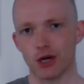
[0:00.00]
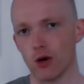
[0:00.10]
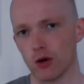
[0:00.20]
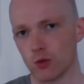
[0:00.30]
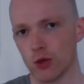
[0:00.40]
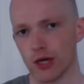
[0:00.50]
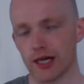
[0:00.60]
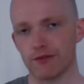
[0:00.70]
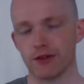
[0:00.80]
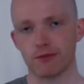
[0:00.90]
your hard
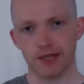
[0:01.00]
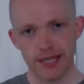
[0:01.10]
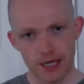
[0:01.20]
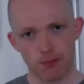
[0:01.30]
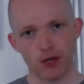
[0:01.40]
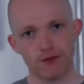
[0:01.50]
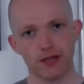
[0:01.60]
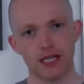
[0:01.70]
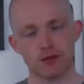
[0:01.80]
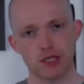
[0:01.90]
work. If you get your body
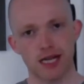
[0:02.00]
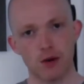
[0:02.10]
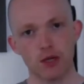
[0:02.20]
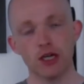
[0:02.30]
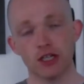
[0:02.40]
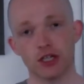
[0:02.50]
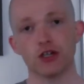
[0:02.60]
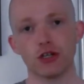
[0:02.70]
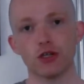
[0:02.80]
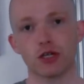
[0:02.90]
fat levels down, you're
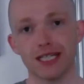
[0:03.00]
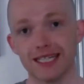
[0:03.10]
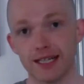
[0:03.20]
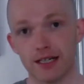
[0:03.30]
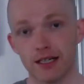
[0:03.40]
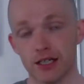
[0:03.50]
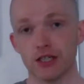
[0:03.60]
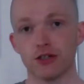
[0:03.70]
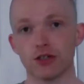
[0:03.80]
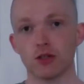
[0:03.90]
going to look leaner,
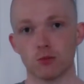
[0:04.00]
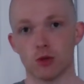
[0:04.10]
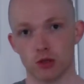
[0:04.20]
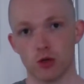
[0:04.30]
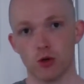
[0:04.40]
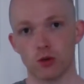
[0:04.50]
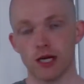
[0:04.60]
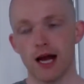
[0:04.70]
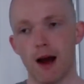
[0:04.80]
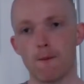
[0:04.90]
you're going to look more toned.
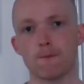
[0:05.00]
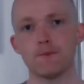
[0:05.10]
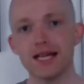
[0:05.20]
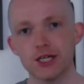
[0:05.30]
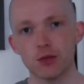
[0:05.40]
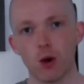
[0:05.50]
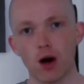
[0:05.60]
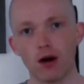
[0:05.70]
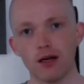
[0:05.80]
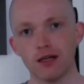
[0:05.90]
How big you
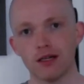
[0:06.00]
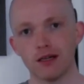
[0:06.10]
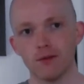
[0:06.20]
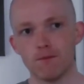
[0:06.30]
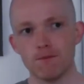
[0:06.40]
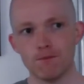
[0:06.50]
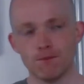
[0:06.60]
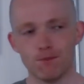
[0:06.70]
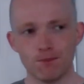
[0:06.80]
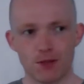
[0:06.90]
are
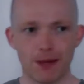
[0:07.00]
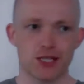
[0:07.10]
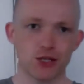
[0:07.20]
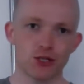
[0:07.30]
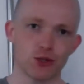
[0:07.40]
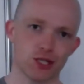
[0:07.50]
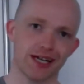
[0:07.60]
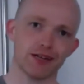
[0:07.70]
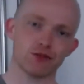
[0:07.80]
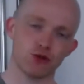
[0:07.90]
depends on your
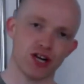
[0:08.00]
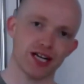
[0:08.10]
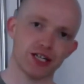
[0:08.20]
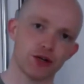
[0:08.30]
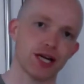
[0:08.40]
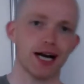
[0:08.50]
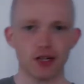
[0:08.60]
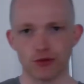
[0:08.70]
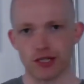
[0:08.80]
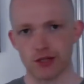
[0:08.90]
style of training and your
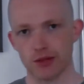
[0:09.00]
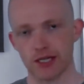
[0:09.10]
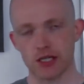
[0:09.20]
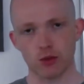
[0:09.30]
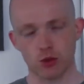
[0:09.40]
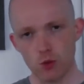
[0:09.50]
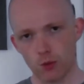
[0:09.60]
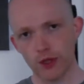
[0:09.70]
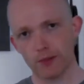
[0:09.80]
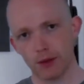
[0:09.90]
calories. Okay, so
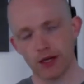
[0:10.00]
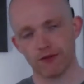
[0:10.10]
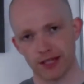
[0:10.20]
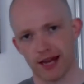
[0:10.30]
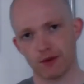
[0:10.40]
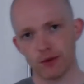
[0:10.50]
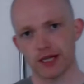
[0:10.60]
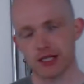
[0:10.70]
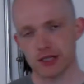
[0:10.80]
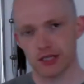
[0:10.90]
don't worry about lifting heavy
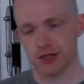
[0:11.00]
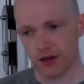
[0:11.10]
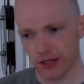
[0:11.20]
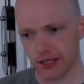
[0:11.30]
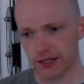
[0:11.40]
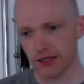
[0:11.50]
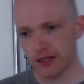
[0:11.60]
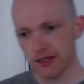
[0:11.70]
weights. It's not going to